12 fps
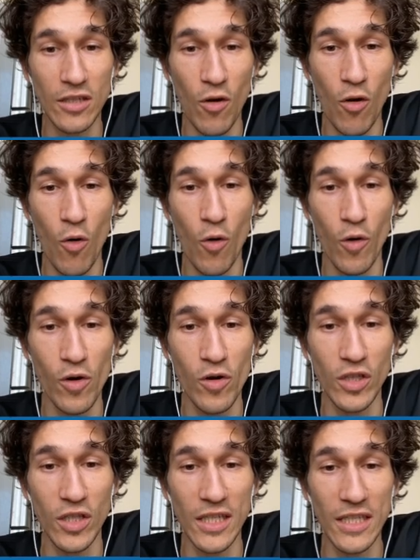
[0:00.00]
or
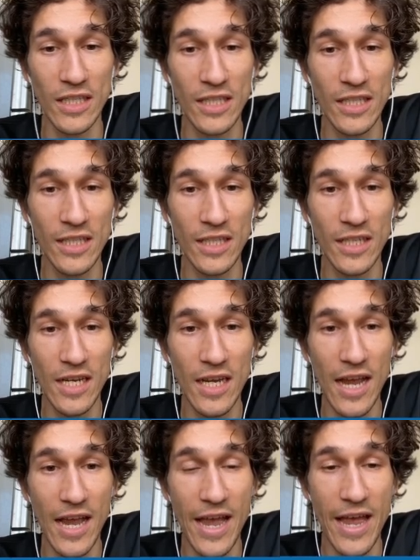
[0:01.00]
this
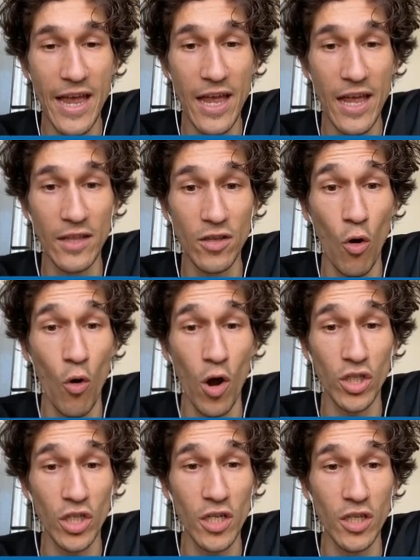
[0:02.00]
and oh,
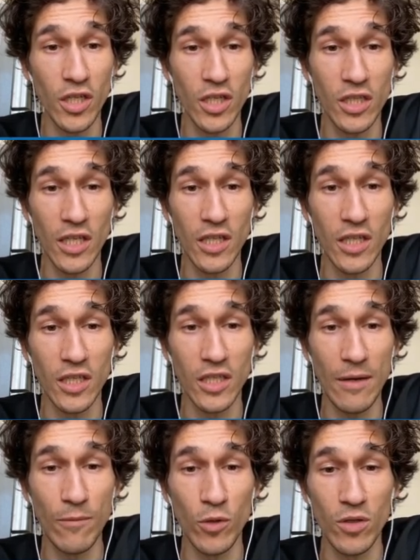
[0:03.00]
actually this and this.
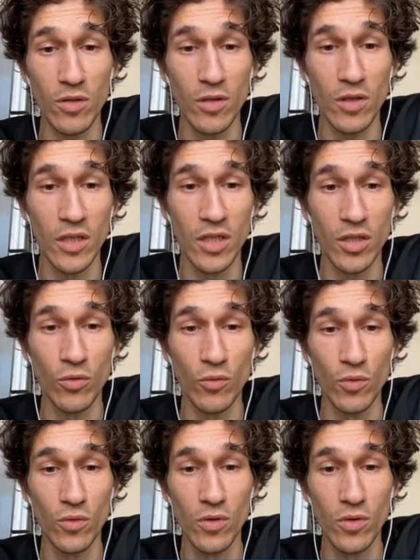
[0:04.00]
I want these two.